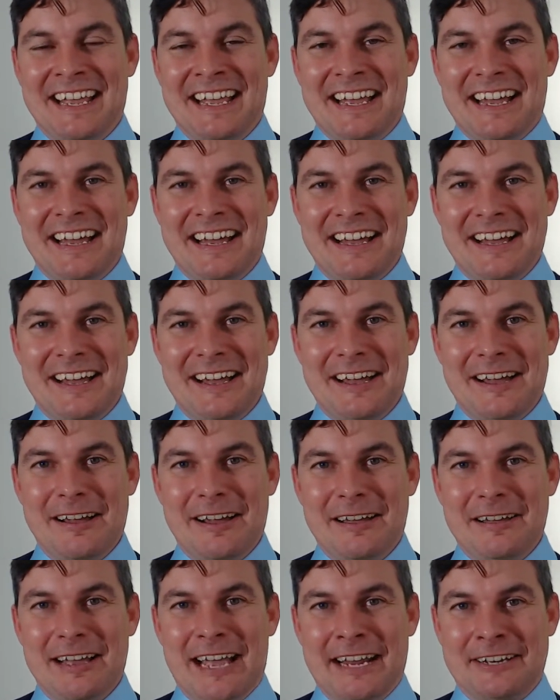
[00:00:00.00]

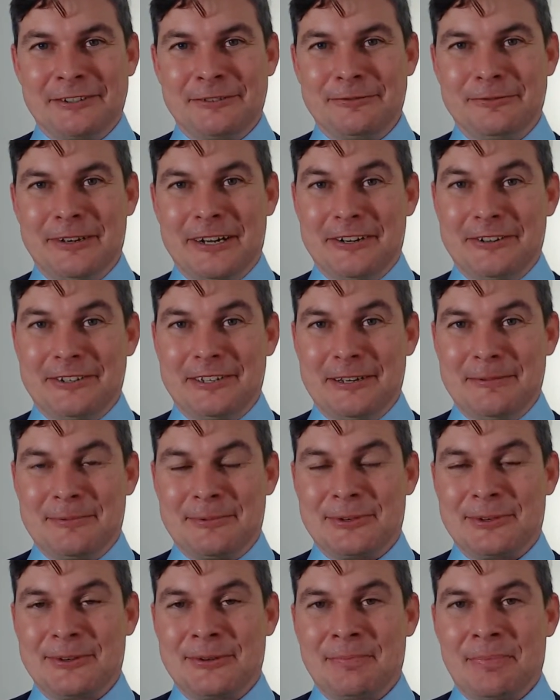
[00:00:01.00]
at your
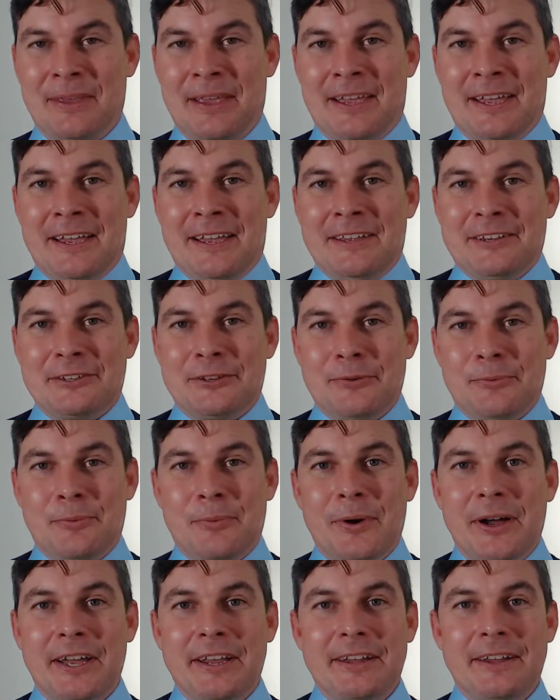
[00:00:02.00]
fingertips. So
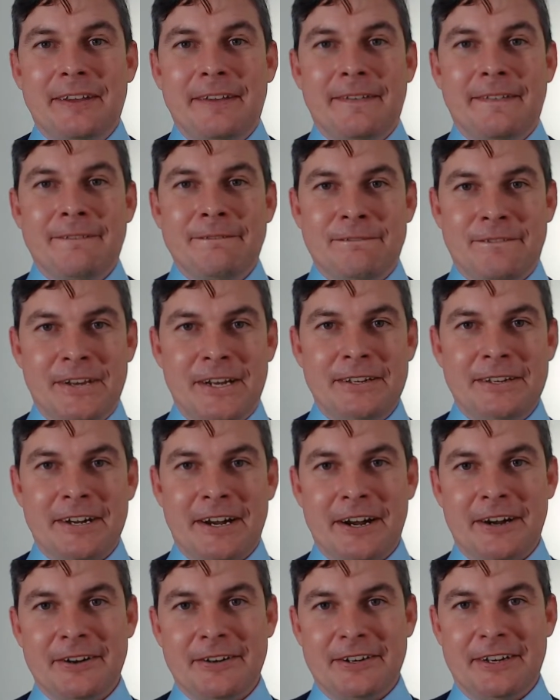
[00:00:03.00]
what
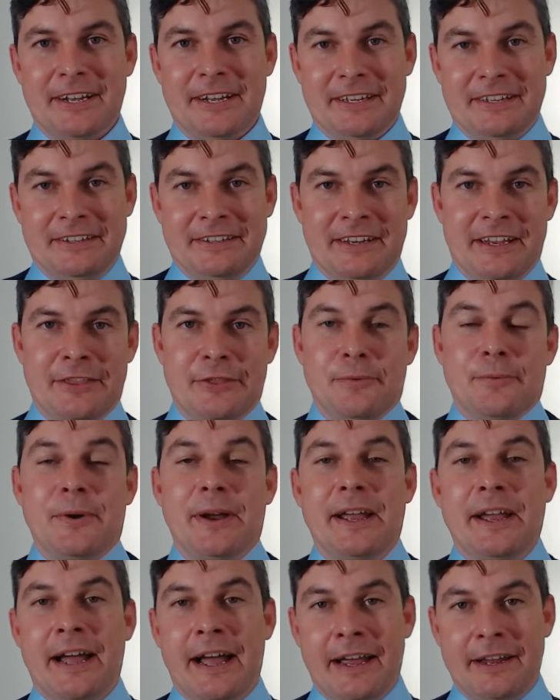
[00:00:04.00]
Vtiger does and the
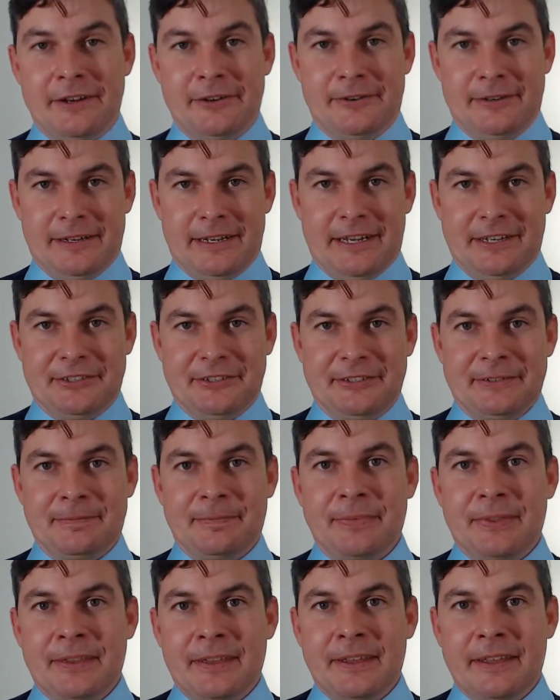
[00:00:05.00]
way I utilize it,
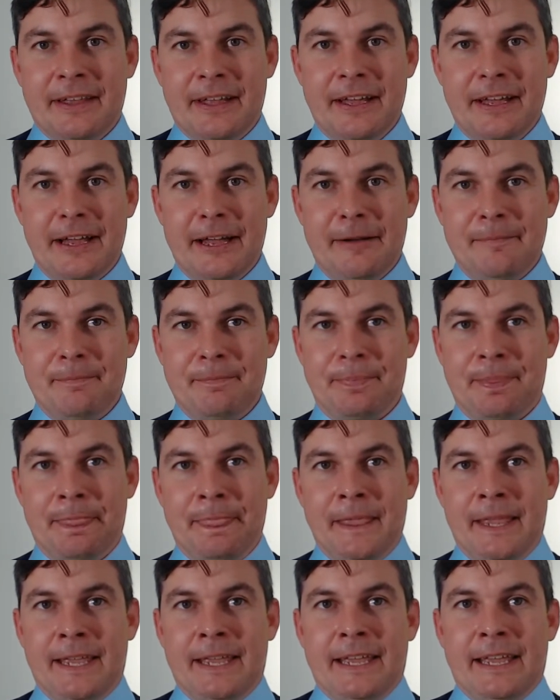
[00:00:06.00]

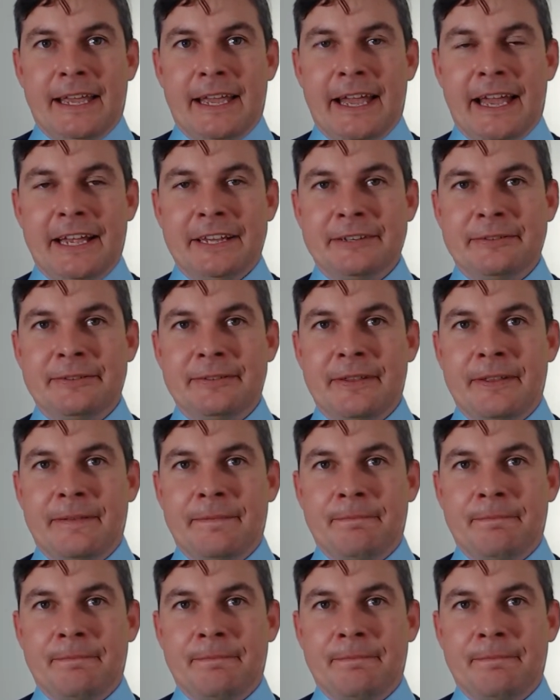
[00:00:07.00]
it has,